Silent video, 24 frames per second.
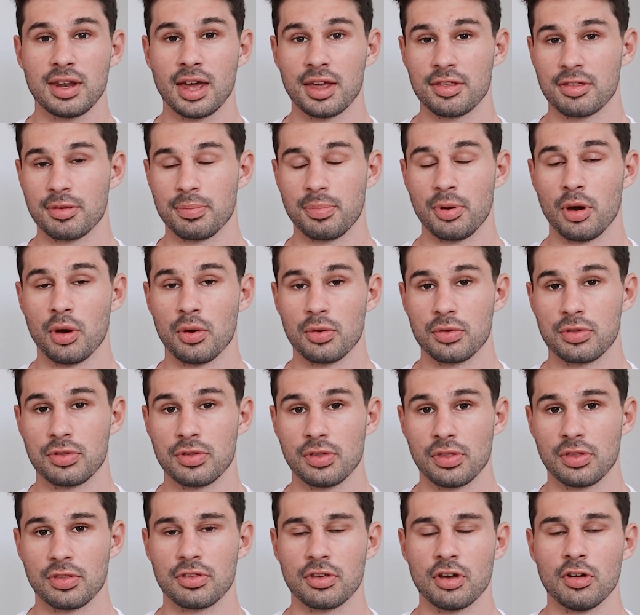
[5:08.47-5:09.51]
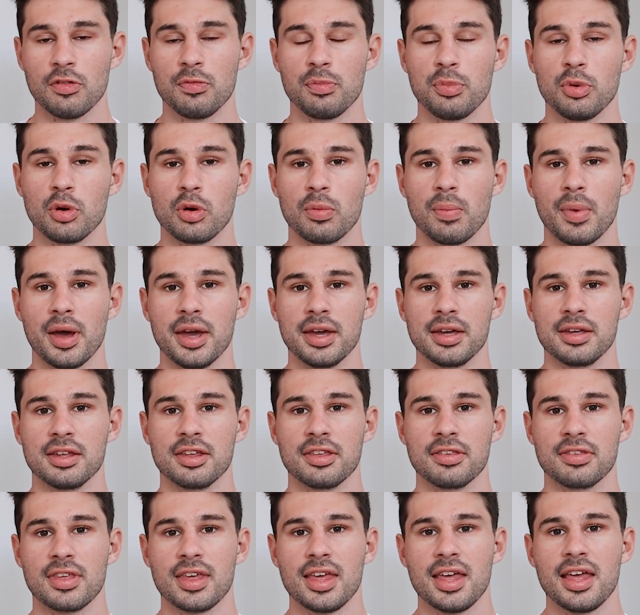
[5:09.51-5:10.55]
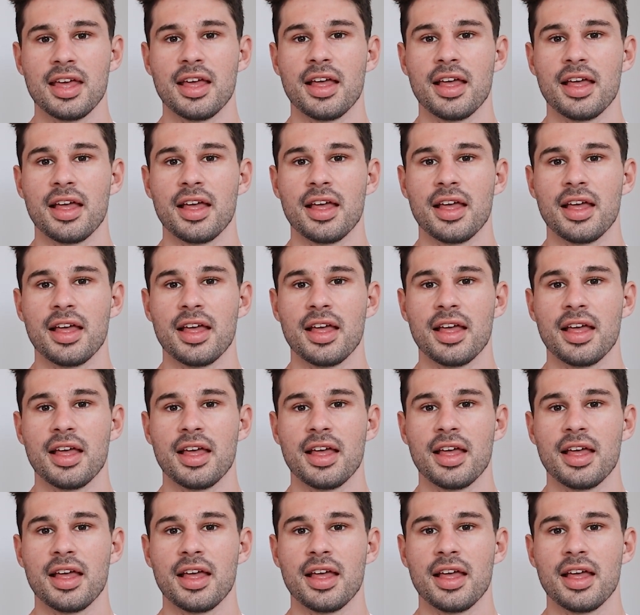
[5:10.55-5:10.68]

as opposed to the soft bookmakers,